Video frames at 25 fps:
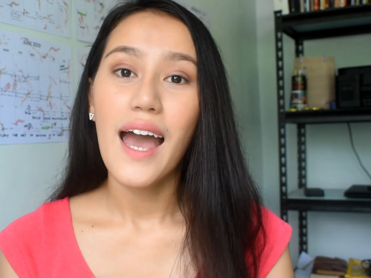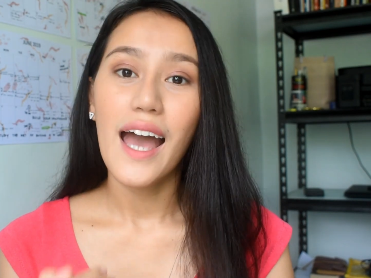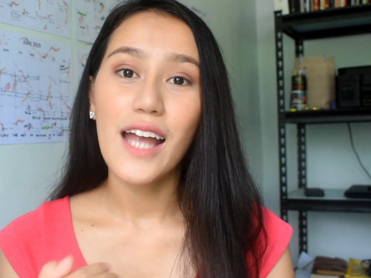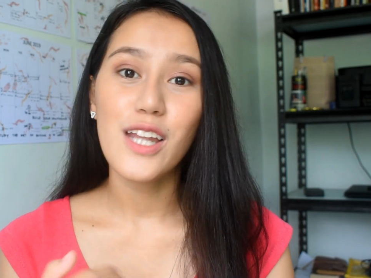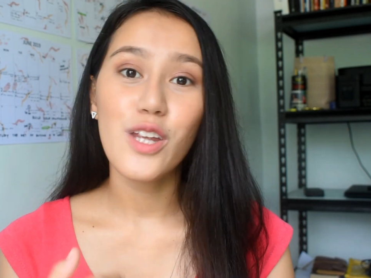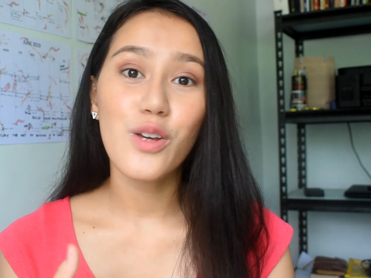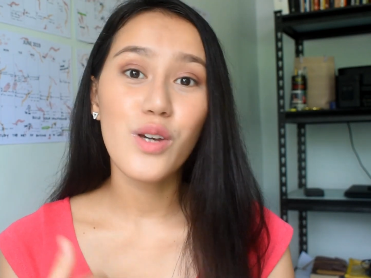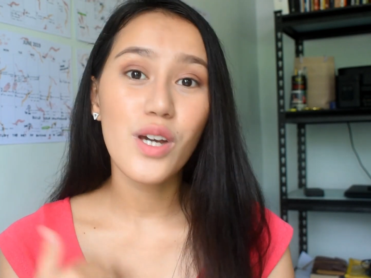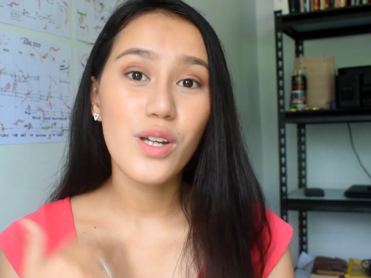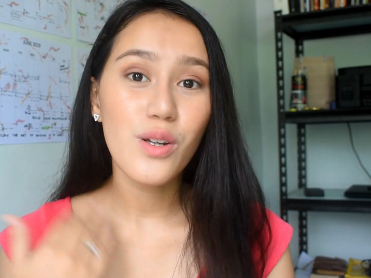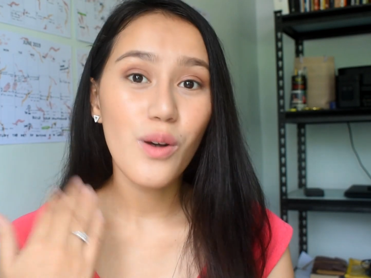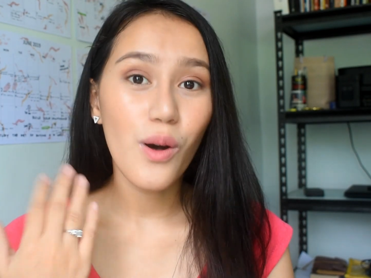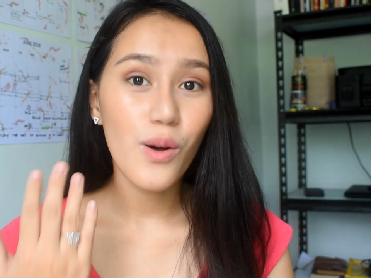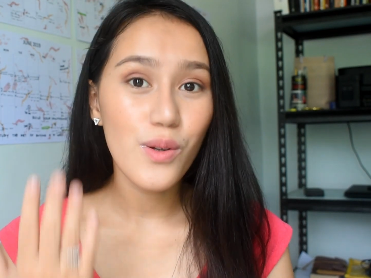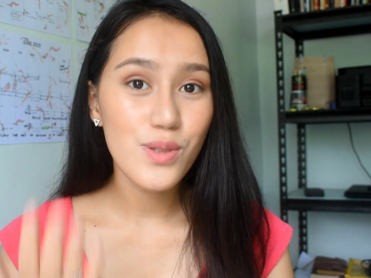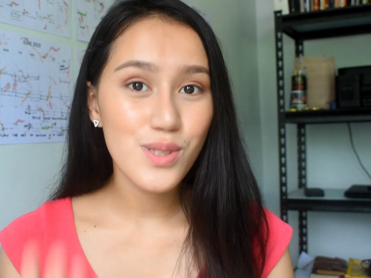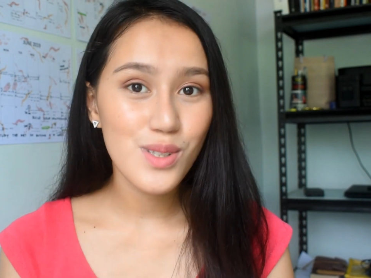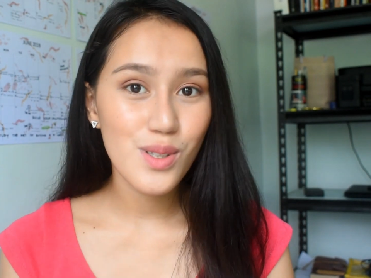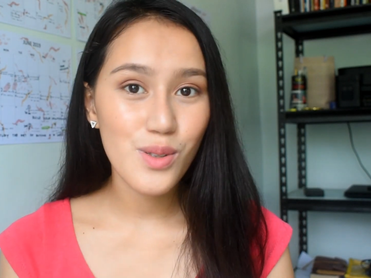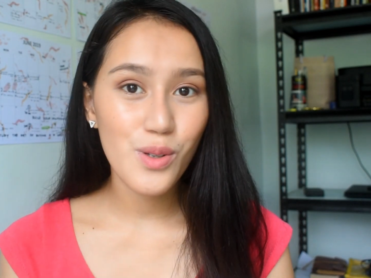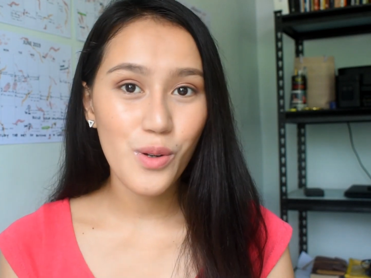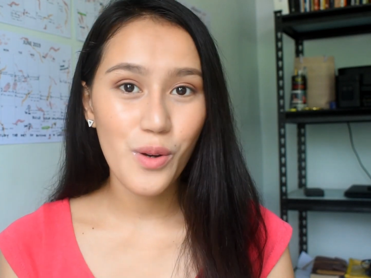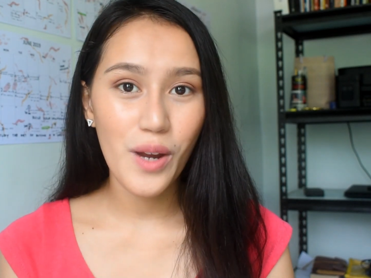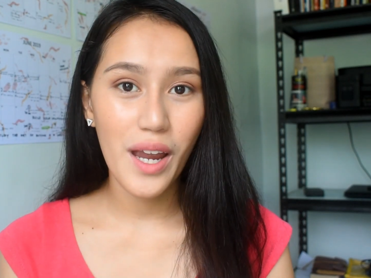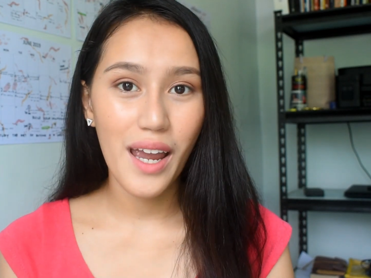And you can
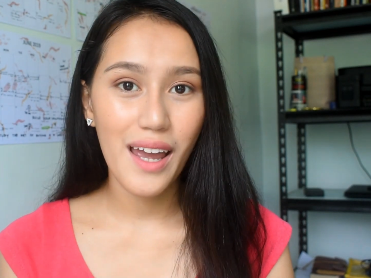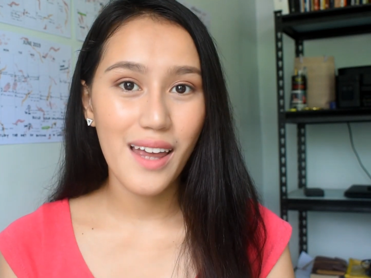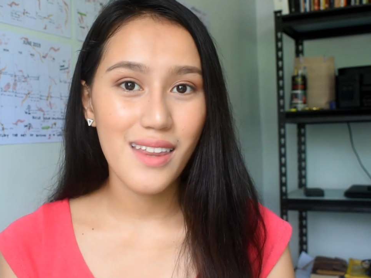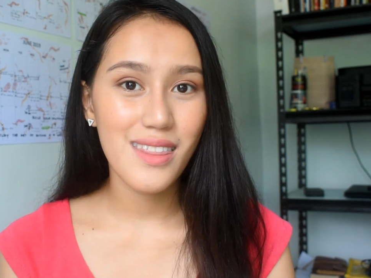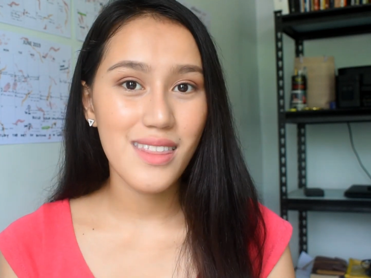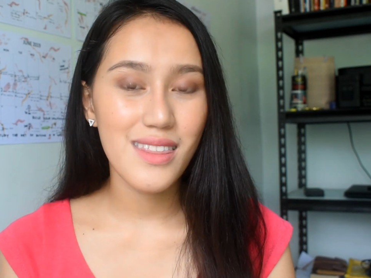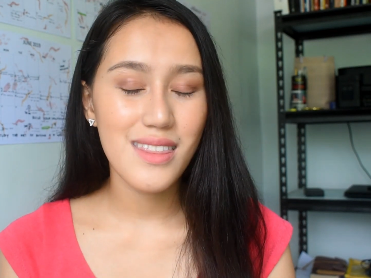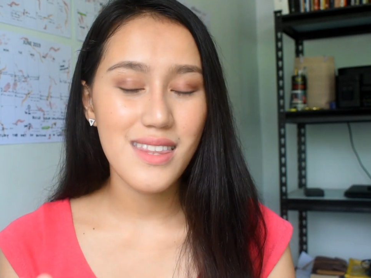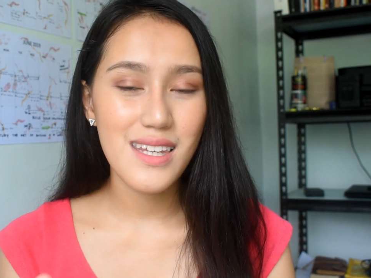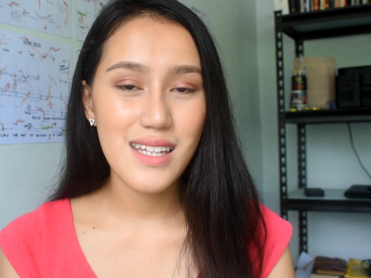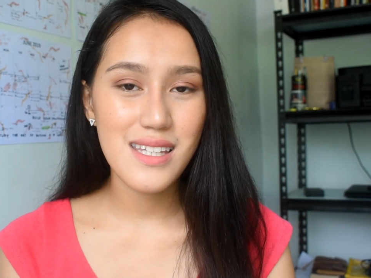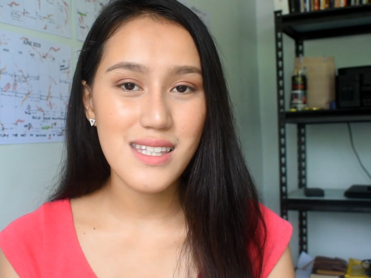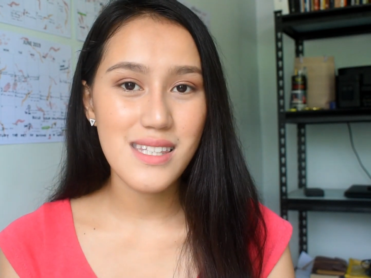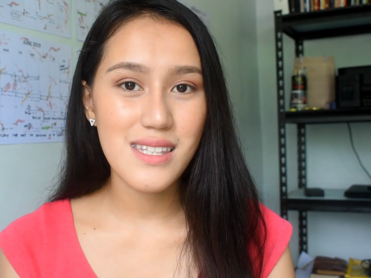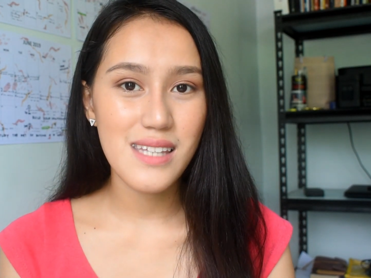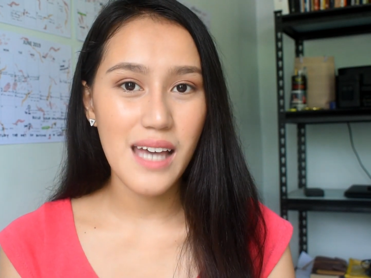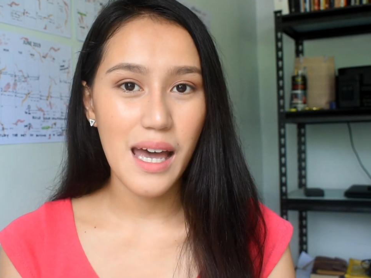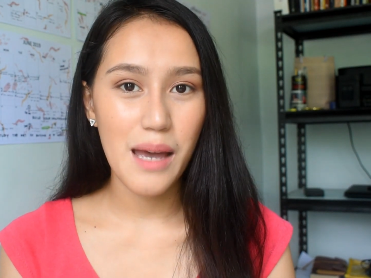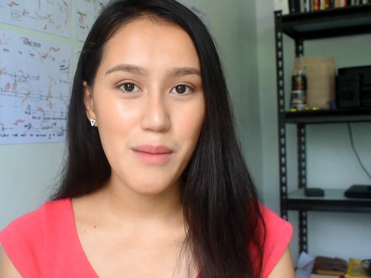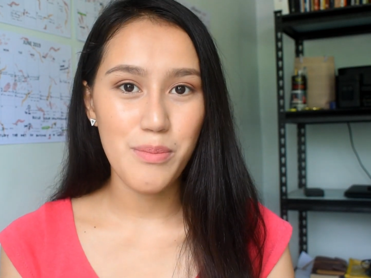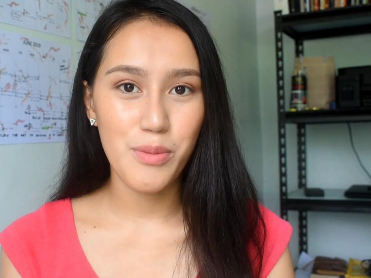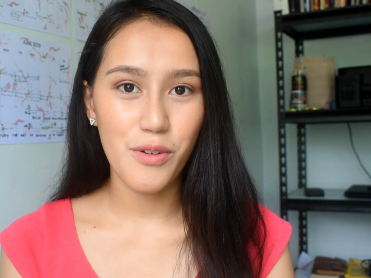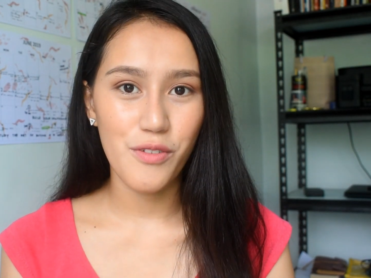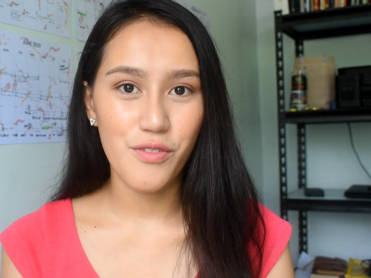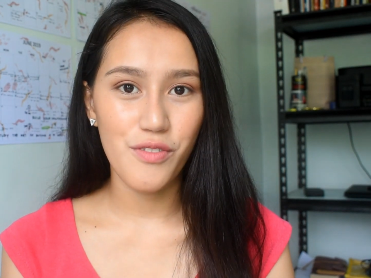also create this
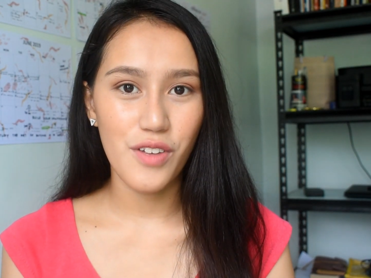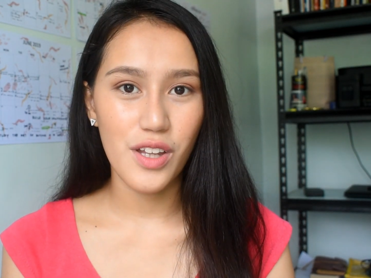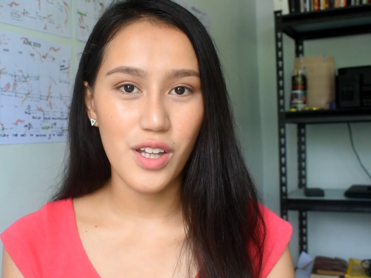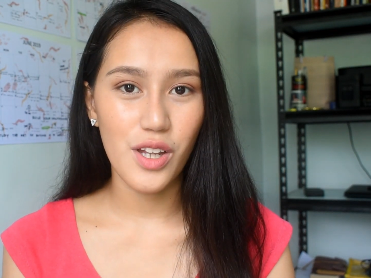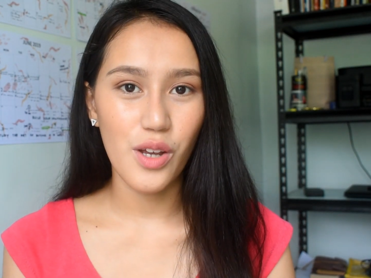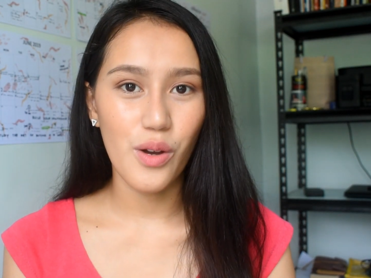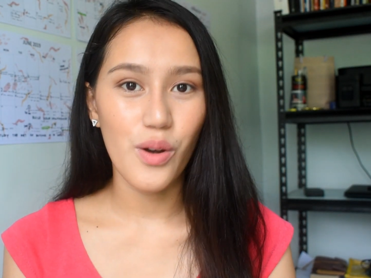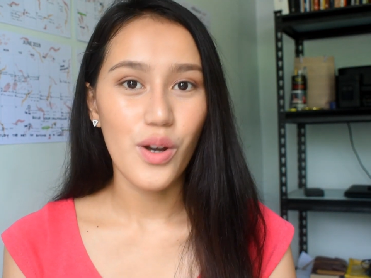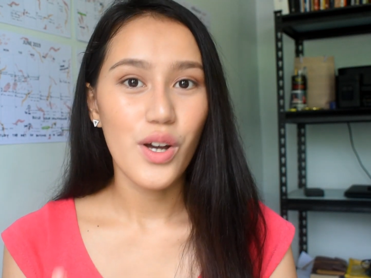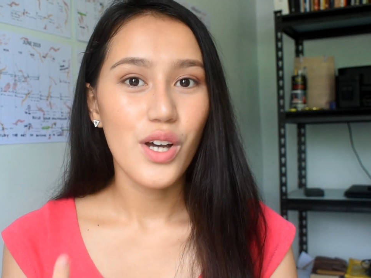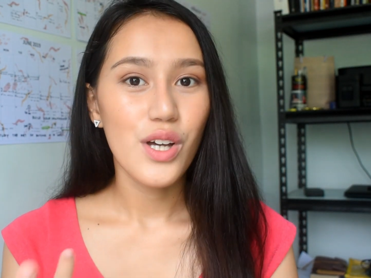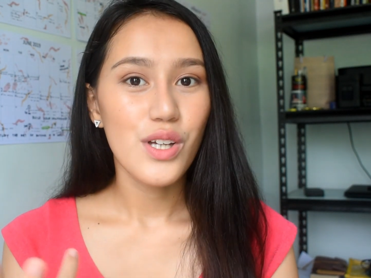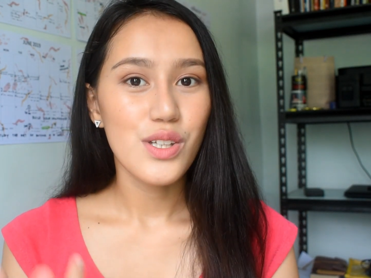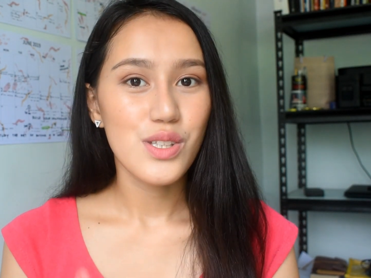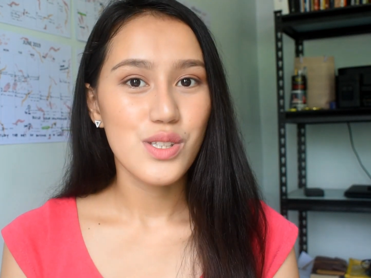type of video